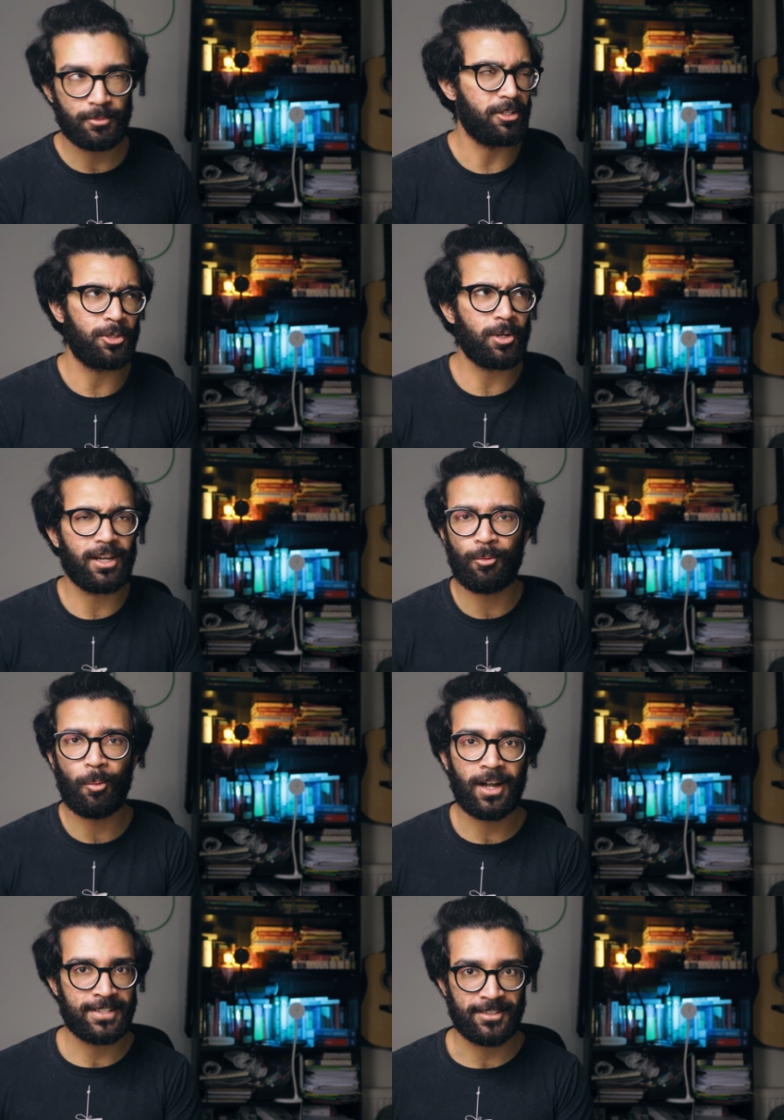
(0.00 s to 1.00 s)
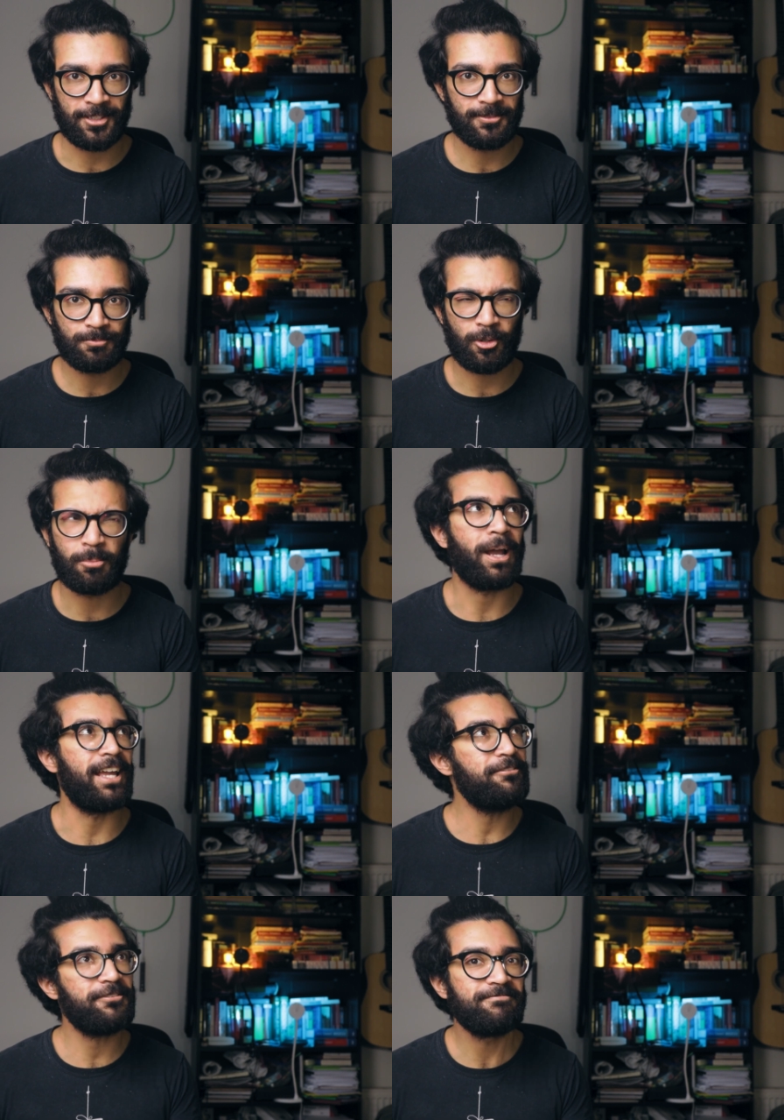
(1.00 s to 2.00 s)
We could call it a warticle or a
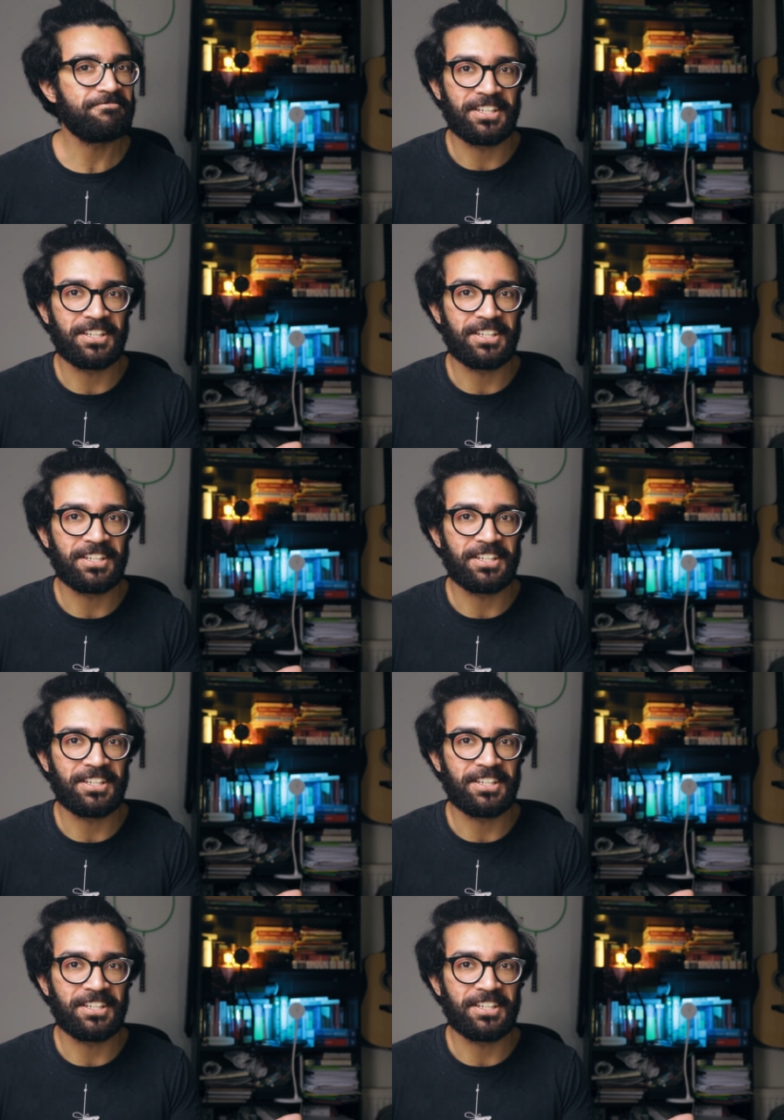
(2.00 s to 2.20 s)
pave.